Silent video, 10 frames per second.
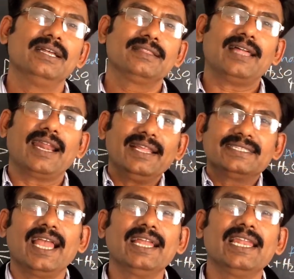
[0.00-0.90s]
The
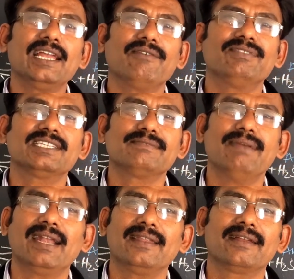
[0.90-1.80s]
recycling of this
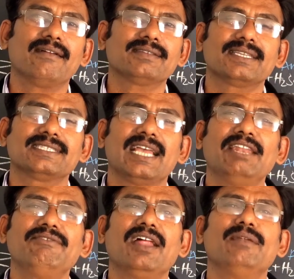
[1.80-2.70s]
battery causes
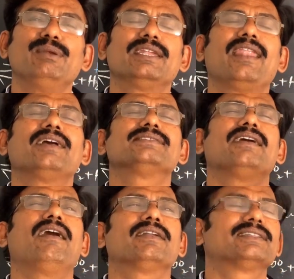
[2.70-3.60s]
environmental
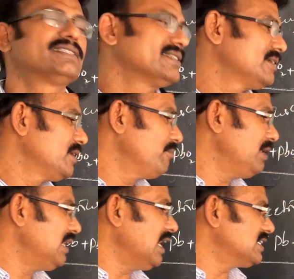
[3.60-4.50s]
hazards.
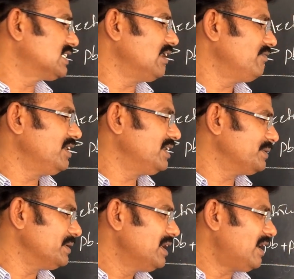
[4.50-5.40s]
Lead
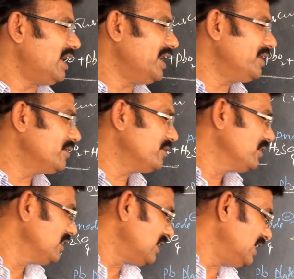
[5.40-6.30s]
sulfate and
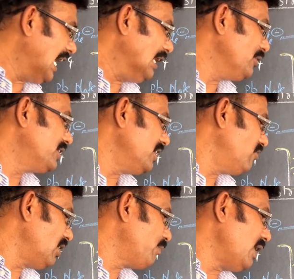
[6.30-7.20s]
diluted
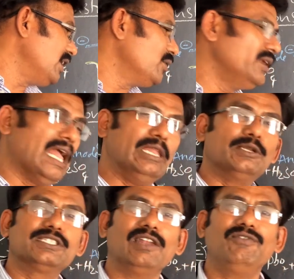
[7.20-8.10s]
1.2 dilute
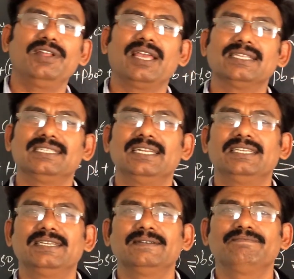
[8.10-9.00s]
sulfuric
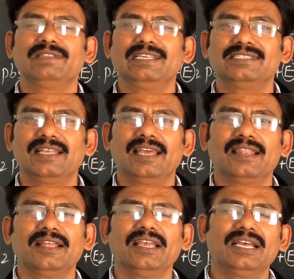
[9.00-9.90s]
acid is there,
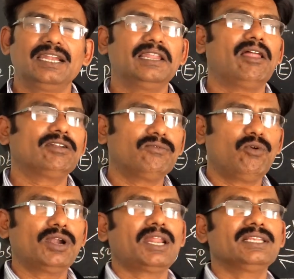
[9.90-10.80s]
and a lot of
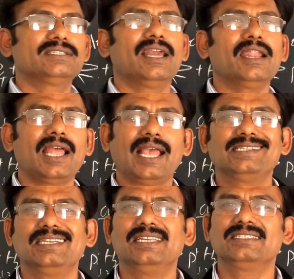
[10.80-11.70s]
water is there,
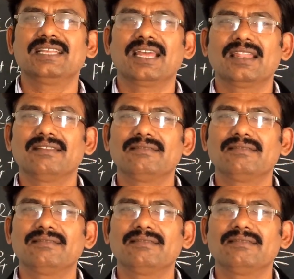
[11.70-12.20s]
acid is there.